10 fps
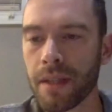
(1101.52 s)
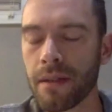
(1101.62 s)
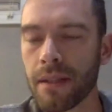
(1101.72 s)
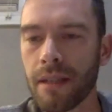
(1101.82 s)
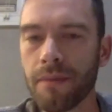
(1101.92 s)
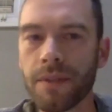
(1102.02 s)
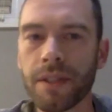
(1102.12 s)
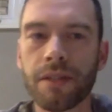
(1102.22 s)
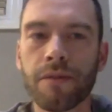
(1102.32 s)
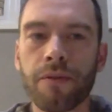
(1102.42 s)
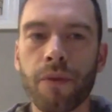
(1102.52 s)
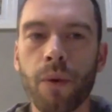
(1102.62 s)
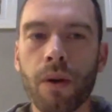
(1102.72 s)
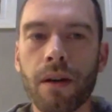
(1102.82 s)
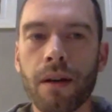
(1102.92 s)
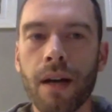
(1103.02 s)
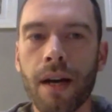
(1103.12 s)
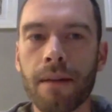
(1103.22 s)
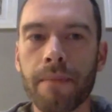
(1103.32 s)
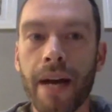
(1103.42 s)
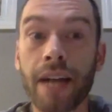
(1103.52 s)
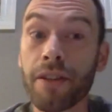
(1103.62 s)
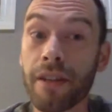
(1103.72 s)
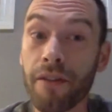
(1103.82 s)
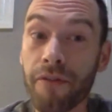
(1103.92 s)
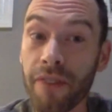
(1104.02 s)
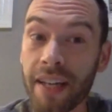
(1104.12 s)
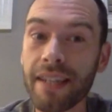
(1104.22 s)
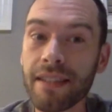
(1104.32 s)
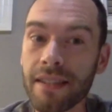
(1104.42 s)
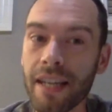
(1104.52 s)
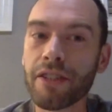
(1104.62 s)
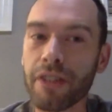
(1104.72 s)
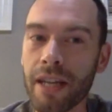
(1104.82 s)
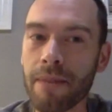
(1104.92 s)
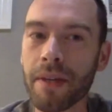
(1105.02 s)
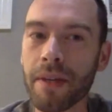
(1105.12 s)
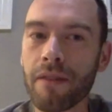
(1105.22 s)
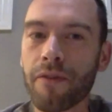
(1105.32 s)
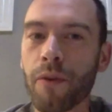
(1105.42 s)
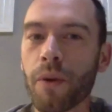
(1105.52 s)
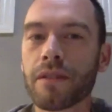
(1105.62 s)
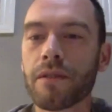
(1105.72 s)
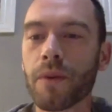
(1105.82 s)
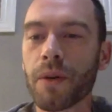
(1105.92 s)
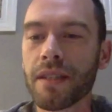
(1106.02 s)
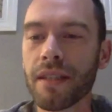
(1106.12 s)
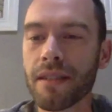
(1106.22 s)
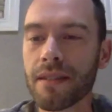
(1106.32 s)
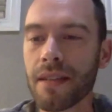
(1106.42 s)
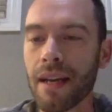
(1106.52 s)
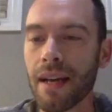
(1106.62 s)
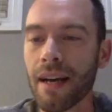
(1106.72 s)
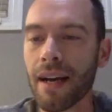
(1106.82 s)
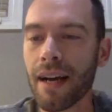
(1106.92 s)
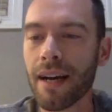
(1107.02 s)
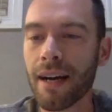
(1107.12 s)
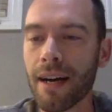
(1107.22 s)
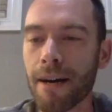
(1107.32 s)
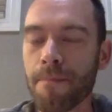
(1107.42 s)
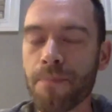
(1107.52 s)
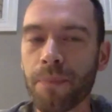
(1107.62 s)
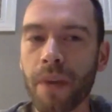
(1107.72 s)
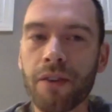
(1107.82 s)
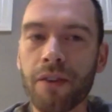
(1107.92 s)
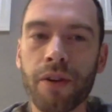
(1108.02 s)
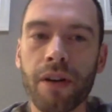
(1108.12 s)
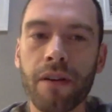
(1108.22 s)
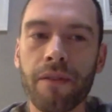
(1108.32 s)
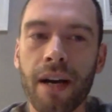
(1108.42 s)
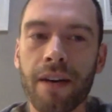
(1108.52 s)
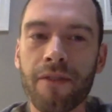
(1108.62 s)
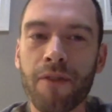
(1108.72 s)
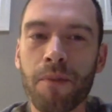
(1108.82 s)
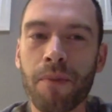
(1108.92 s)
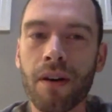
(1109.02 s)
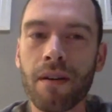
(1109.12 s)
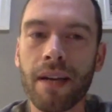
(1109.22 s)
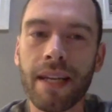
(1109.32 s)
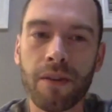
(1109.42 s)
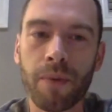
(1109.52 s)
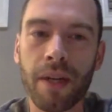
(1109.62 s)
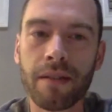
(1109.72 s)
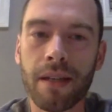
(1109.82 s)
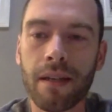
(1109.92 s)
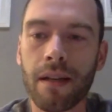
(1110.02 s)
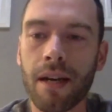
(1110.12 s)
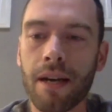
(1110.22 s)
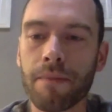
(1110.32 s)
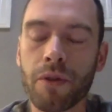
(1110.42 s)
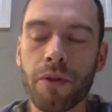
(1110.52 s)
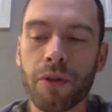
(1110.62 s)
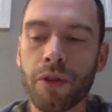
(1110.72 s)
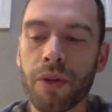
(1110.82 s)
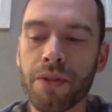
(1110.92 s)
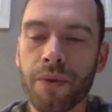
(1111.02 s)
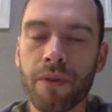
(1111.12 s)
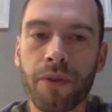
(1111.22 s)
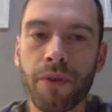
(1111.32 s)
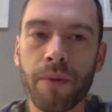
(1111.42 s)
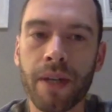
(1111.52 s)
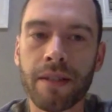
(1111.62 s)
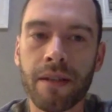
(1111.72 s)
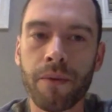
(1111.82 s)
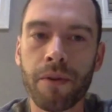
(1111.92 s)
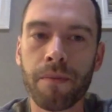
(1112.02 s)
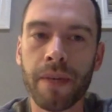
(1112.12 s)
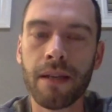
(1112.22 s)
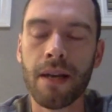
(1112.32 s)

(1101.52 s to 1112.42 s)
team physician for actually the defending state champion DeForest Norskies. I do their football and the wrestling. So there's always room for a resident with me.